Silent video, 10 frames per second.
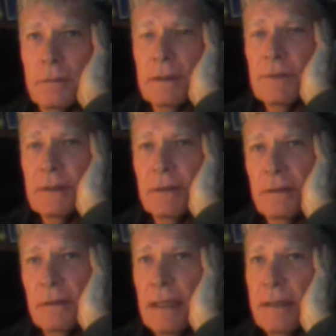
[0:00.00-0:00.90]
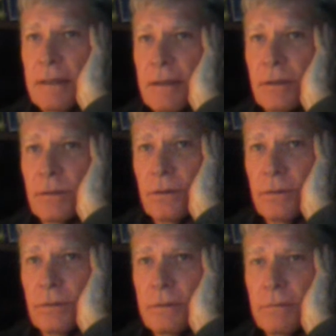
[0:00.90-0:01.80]
living 80 years
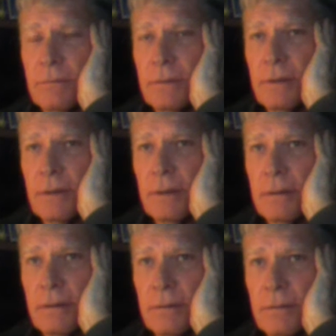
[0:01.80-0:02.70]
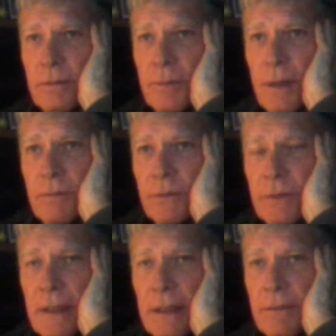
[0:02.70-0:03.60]
old with the problems
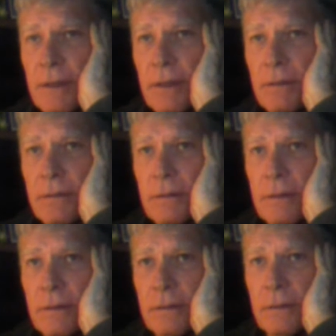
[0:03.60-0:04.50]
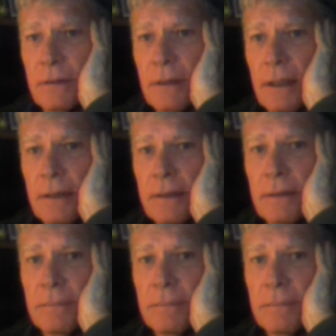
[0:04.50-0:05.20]
we have in our society.